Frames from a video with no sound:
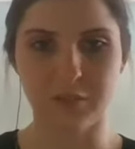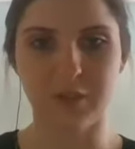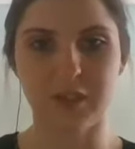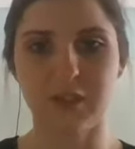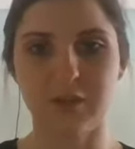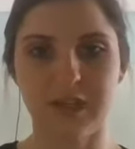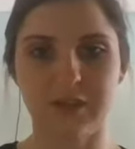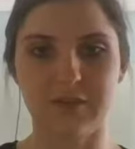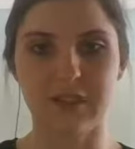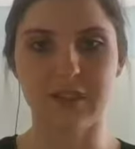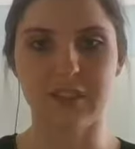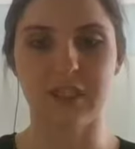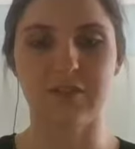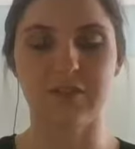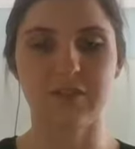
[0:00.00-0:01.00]
And you have this
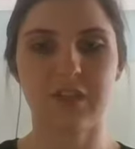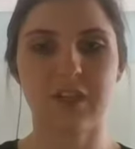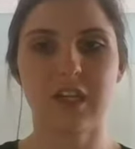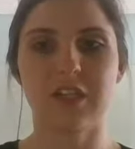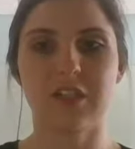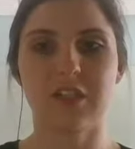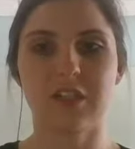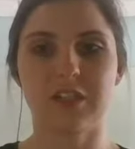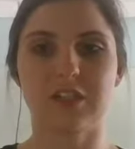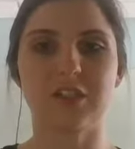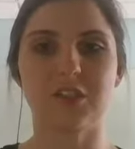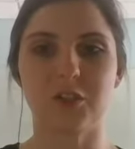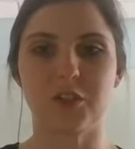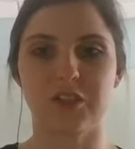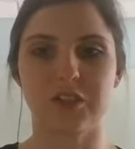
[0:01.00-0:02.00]
kind of
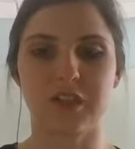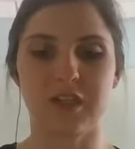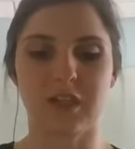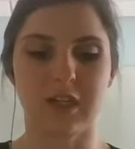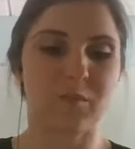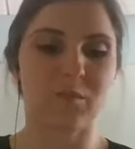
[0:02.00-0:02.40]
synergistic